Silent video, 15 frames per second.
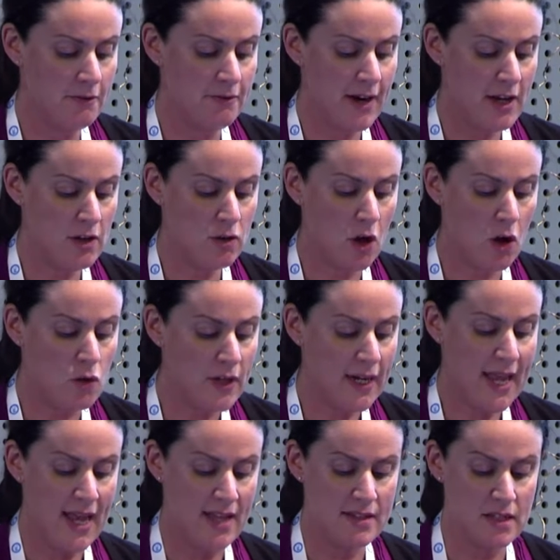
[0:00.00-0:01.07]
Frail older
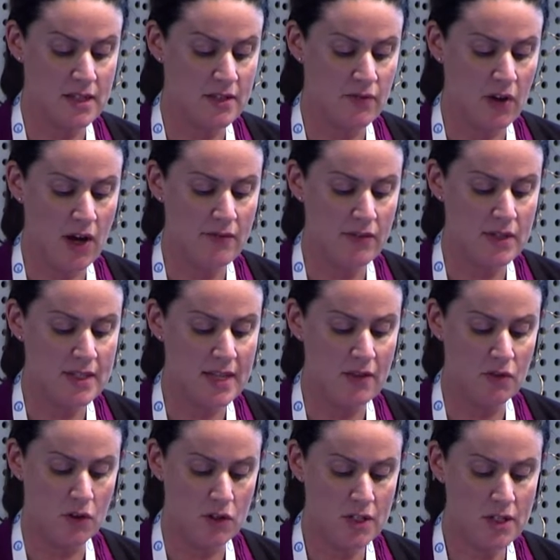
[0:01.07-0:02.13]
cancer survivors
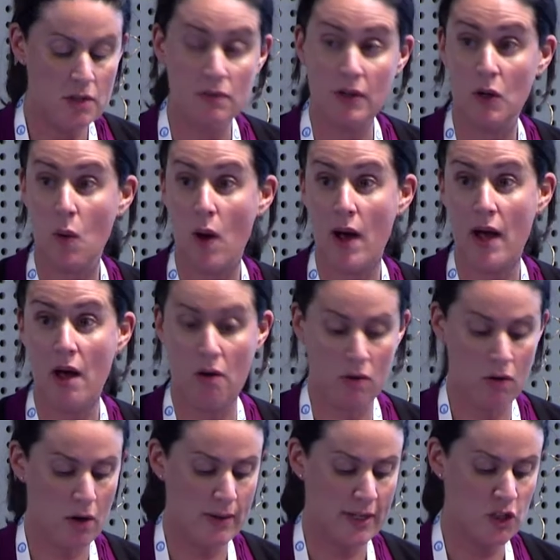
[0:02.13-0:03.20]
and those who require
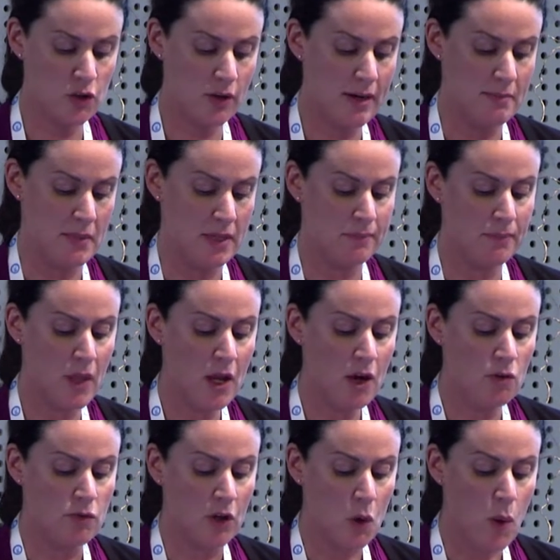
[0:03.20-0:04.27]
ongoing treatment
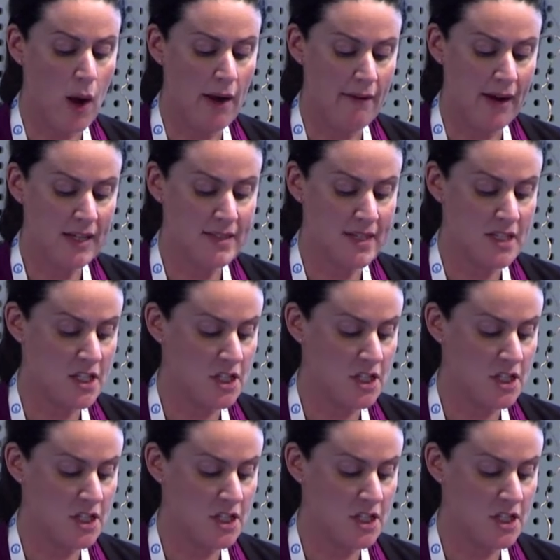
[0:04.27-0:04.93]
require access